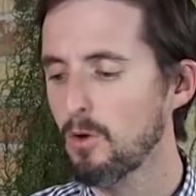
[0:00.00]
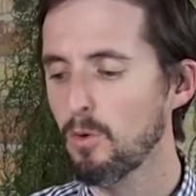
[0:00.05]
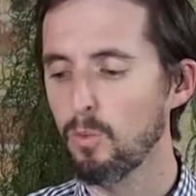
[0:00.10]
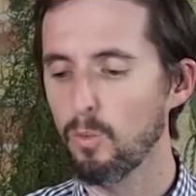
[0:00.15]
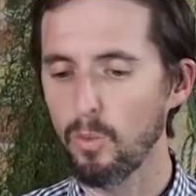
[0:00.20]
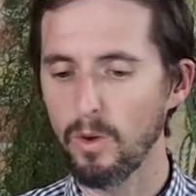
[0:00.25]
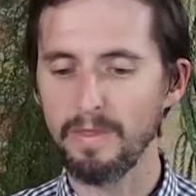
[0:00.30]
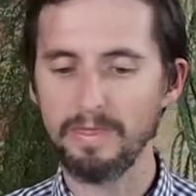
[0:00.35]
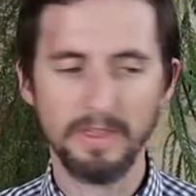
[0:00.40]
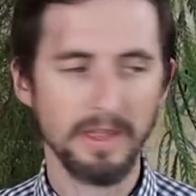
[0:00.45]

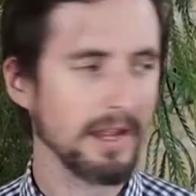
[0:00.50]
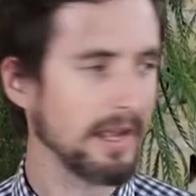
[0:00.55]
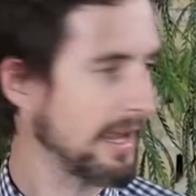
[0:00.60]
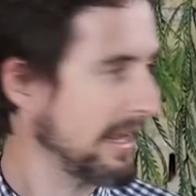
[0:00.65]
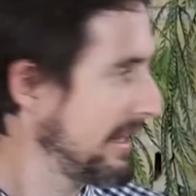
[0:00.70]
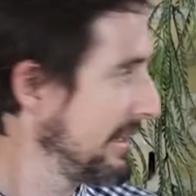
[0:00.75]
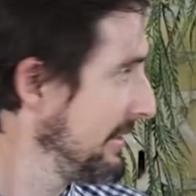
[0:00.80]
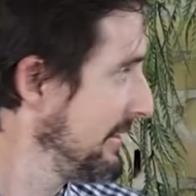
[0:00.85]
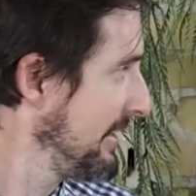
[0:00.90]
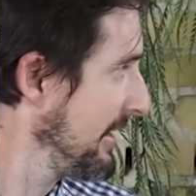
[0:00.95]
One thing I
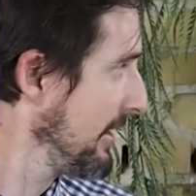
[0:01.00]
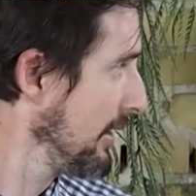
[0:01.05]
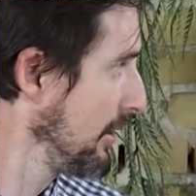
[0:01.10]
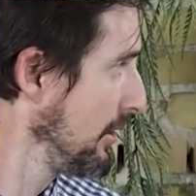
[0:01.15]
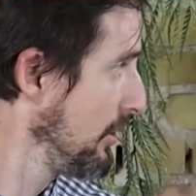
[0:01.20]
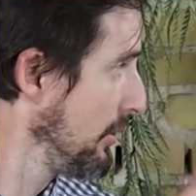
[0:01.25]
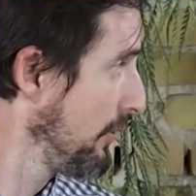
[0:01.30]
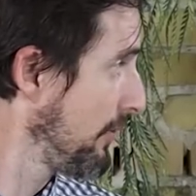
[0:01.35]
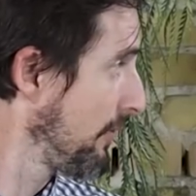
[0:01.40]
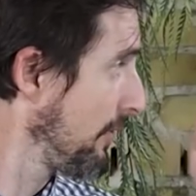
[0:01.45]
can tell
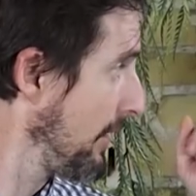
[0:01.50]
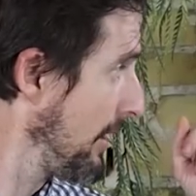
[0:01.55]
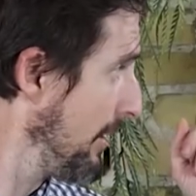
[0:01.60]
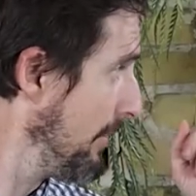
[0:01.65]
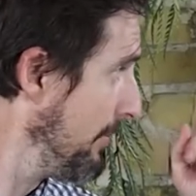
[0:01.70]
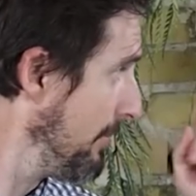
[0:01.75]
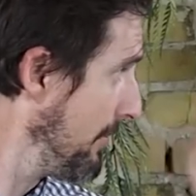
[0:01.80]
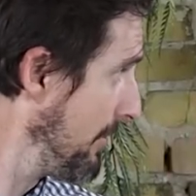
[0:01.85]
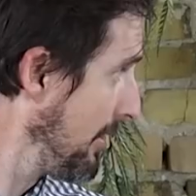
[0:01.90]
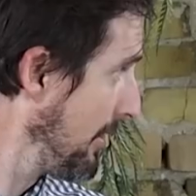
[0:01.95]
you
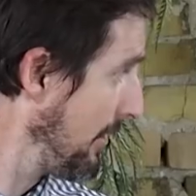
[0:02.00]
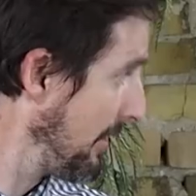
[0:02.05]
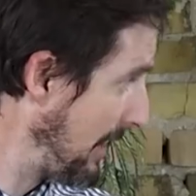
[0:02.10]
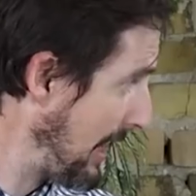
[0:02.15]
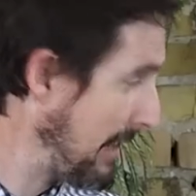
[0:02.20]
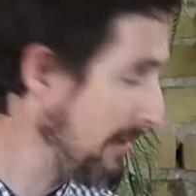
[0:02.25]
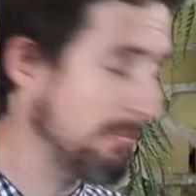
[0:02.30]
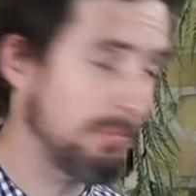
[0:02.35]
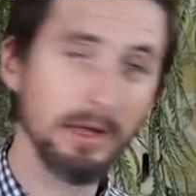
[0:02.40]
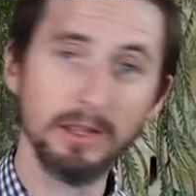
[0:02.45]
from
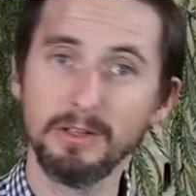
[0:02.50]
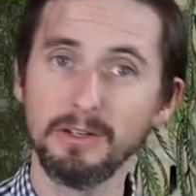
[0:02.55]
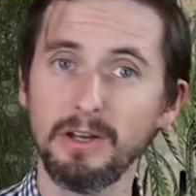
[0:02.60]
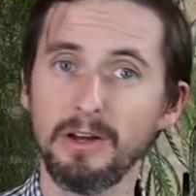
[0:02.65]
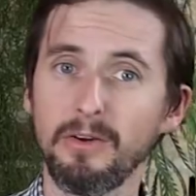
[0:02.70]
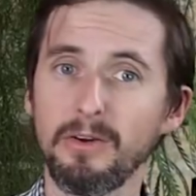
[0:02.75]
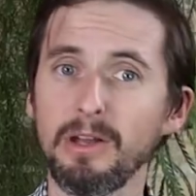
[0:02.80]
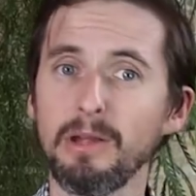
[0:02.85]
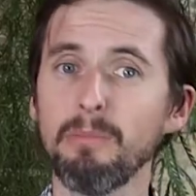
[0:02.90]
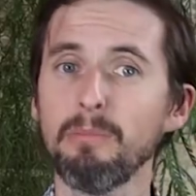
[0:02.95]
that
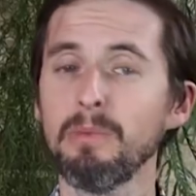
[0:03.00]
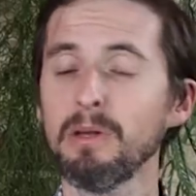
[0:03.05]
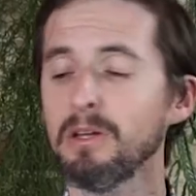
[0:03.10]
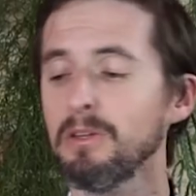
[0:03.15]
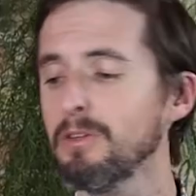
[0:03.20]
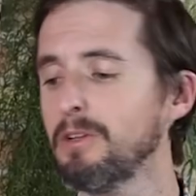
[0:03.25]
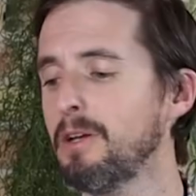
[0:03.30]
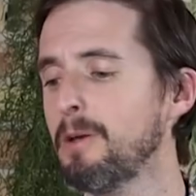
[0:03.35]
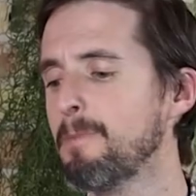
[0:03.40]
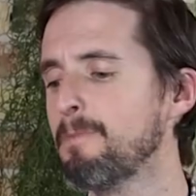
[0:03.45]
paludarium
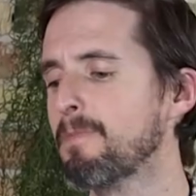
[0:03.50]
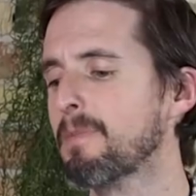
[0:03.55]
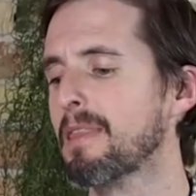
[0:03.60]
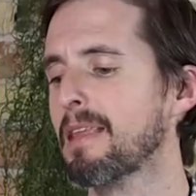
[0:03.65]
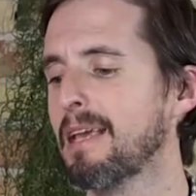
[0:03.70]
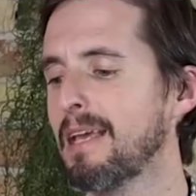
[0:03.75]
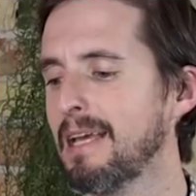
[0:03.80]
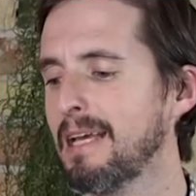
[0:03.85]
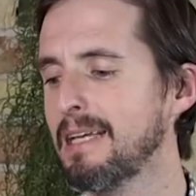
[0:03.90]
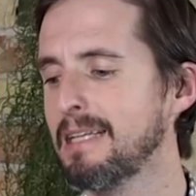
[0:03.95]
build
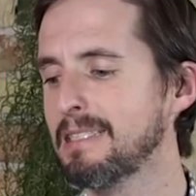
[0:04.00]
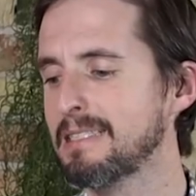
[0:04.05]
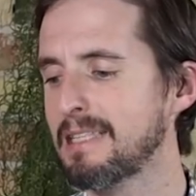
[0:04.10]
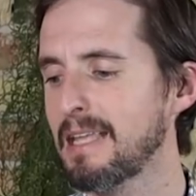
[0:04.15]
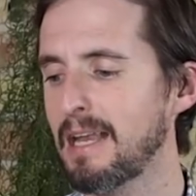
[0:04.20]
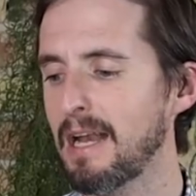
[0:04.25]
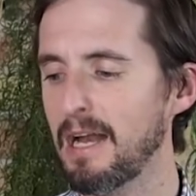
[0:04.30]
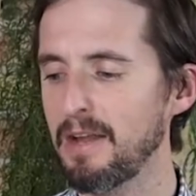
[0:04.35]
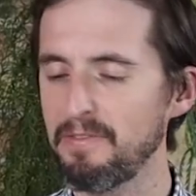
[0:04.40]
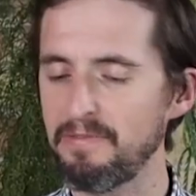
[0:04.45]
is
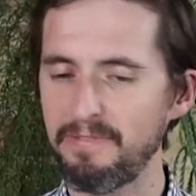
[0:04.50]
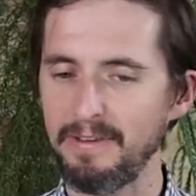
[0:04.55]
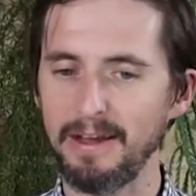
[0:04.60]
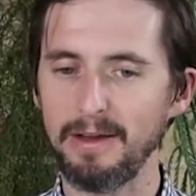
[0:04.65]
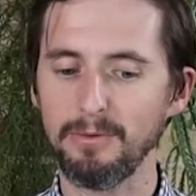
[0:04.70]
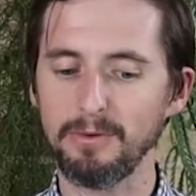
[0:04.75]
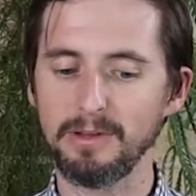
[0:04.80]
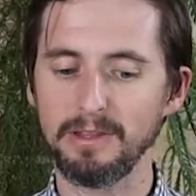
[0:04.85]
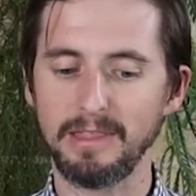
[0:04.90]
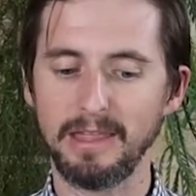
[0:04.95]
that I
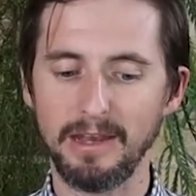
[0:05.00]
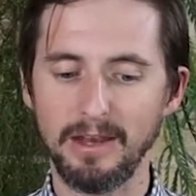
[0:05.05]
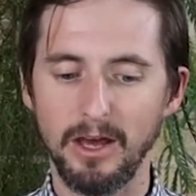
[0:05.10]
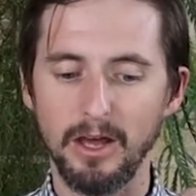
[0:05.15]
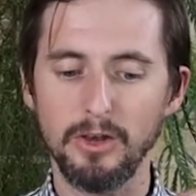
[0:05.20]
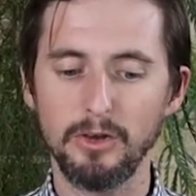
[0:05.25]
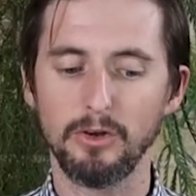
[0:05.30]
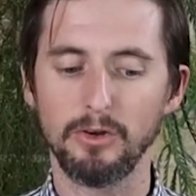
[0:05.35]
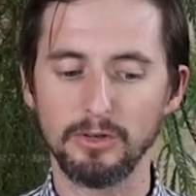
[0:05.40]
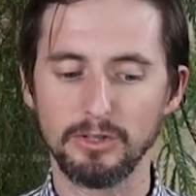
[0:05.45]
found that
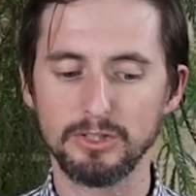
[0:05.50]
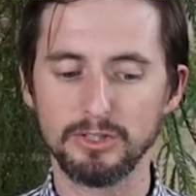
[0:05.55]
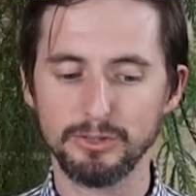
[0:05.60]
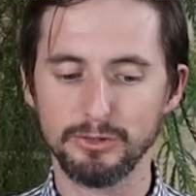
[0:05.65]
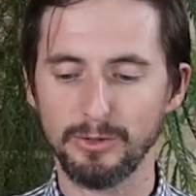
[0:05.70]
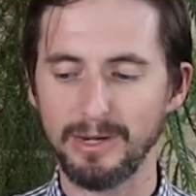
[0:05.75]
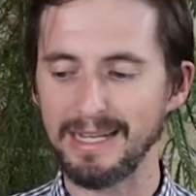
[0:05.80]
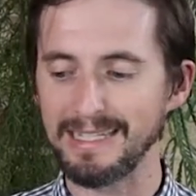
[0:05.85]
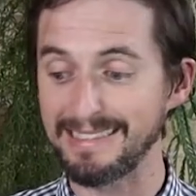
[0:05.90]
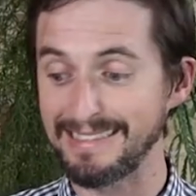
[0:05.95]
under
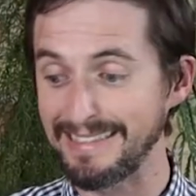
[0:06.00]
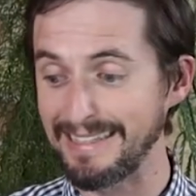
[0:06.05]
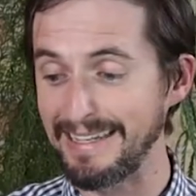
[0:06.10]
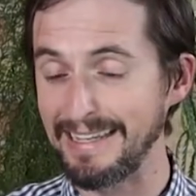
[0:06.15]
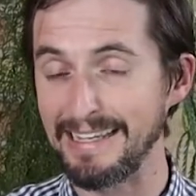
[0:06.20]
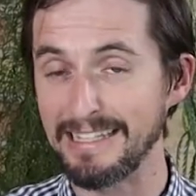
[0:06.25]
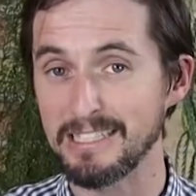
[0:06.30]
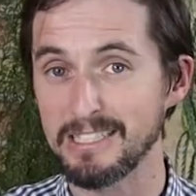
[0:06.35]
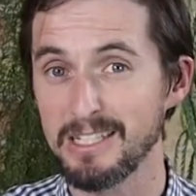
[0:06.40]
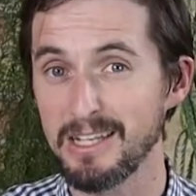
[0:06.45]
stress,
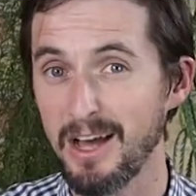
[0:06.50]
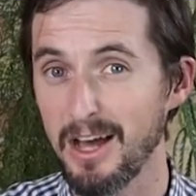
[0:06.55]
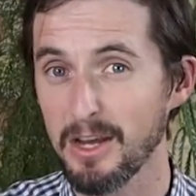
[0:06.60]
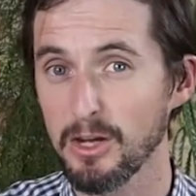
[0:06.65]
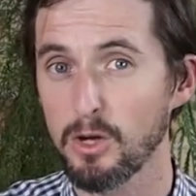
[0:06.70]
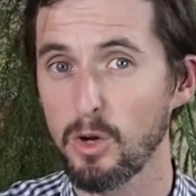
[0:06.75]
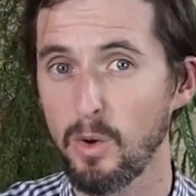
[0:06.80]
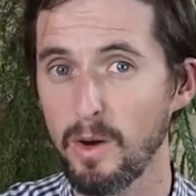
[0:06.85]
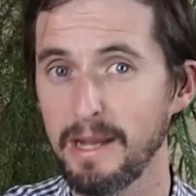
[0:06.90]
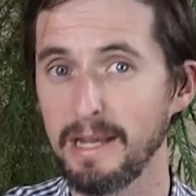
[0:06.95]
it's
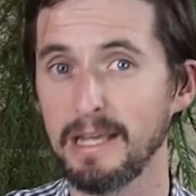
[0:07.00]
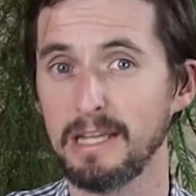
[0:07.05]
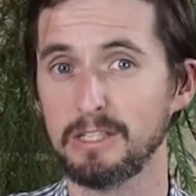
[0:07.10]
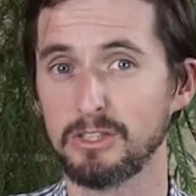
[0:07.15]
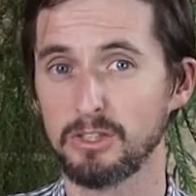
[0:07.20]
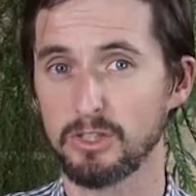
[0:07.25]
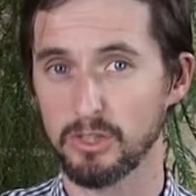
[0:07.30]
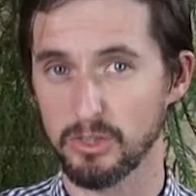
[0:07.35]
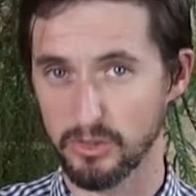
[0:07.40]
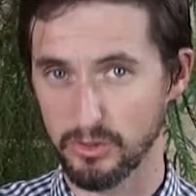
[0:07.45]
not quite
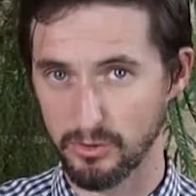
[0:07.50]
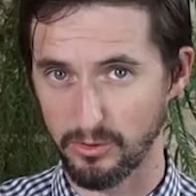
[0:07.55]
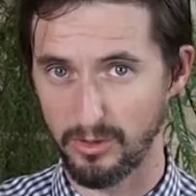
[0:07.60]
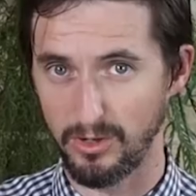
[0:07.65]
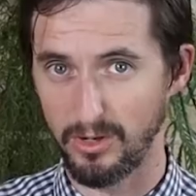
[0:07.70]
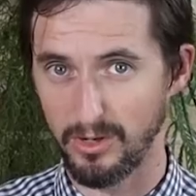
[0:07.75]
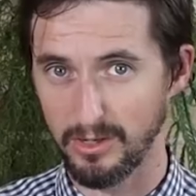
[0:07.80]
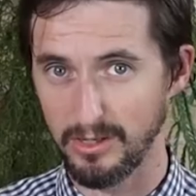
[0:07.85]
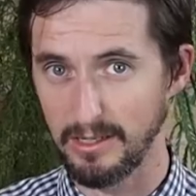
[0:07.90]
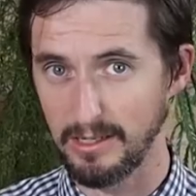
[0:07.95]
as
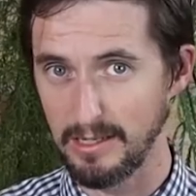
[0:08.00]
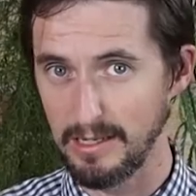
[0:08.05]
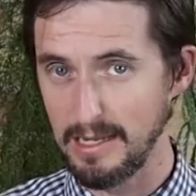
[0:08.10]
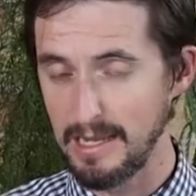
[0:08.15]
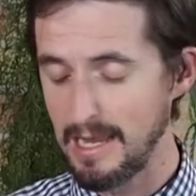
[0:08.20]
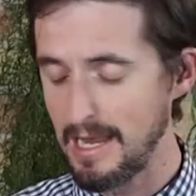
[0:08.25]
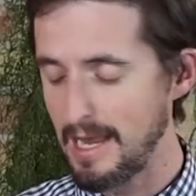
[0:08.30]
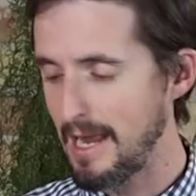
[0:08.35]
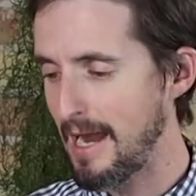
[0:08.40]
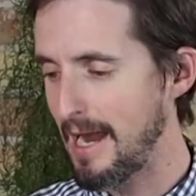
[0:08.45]
strong
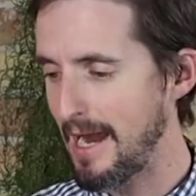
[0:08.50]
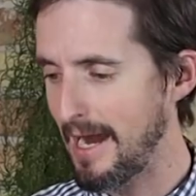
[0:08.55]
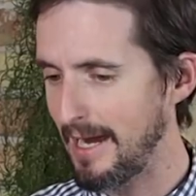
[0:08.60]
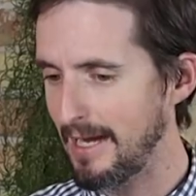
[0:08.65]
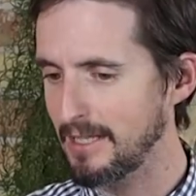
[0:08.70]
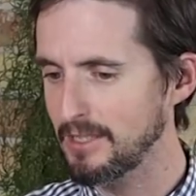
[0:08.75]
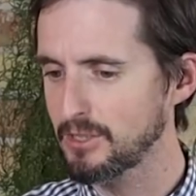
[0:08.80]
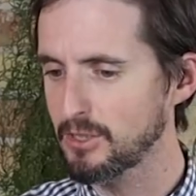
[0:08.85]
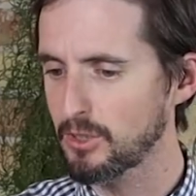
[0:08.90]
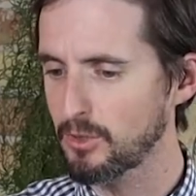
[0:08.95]

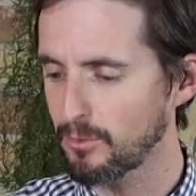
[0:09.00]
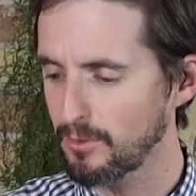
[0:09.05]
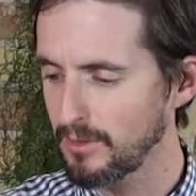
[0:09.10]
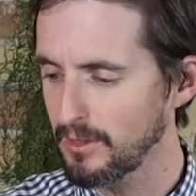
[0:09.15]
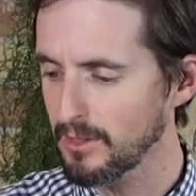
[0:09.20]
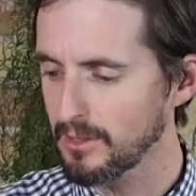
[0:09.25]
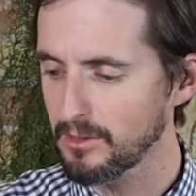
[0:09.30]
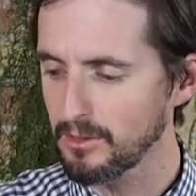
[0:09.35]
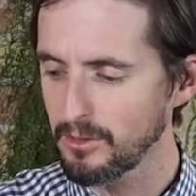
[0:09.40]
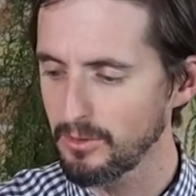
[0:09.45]
as
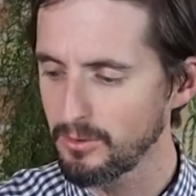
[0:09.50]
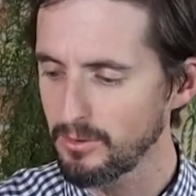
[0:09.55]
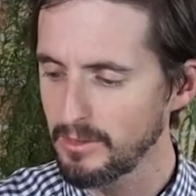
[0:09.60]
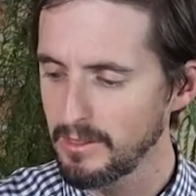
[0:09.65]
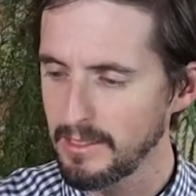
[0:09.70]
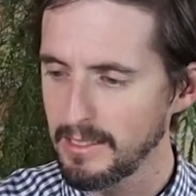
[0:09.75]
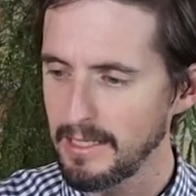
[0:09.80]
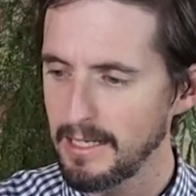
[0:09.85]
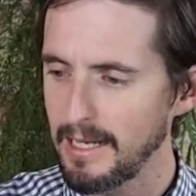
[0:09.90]
Gorilla Glue.